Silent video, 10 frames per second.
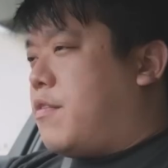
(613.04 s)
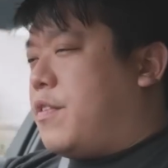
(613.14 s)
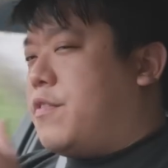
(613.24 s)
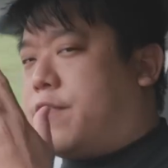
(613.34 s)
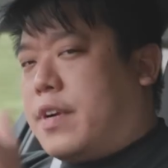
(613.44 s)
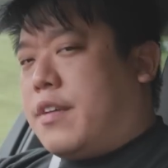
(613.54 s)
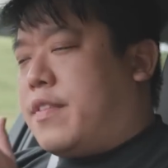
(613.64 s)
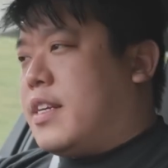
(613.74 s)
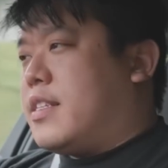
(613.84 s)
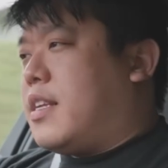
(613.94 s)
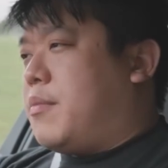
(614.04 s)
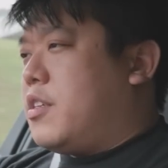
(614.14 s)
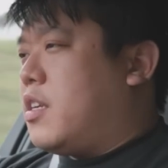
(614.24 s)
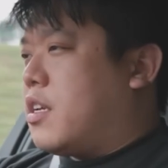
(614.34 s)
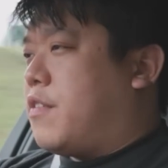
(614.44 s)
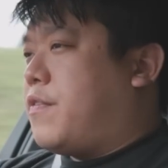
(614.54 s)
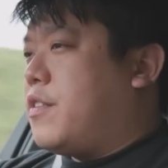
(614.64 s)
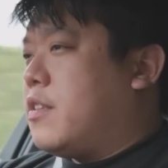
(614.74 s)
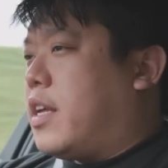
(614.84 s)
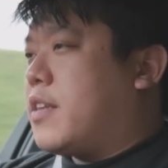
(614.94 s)
to feel very, very stable. You're not going to
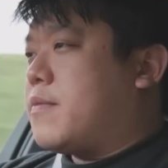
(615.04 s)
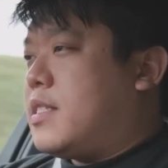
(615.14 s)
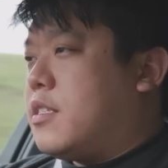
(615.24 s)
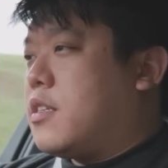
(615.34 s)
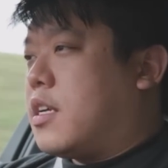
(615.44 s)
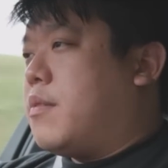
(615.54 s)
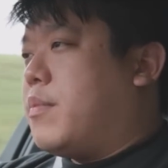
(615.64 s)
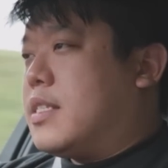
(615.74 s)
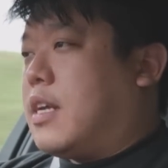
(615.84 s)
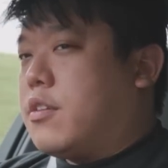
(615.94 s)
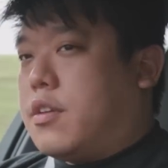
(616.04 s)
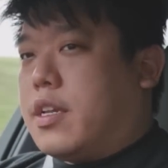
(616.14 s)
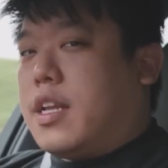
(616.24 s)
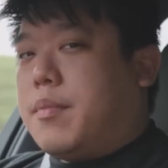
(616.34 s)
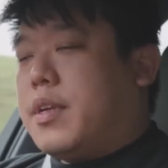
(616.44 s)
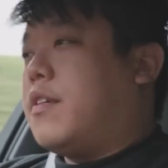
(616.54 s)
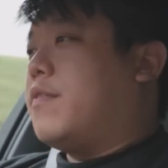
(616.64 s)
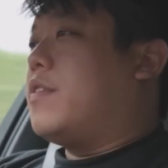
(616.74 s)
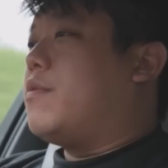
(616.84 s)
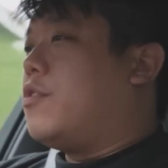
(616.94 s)
feel like you're going to miss out on any bit
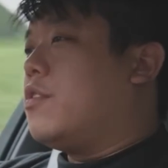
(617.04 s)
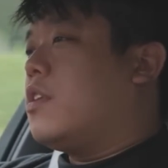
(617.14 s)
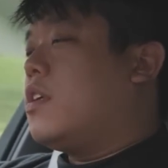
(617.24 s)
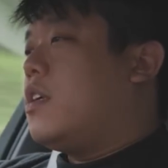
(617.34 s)
of the road.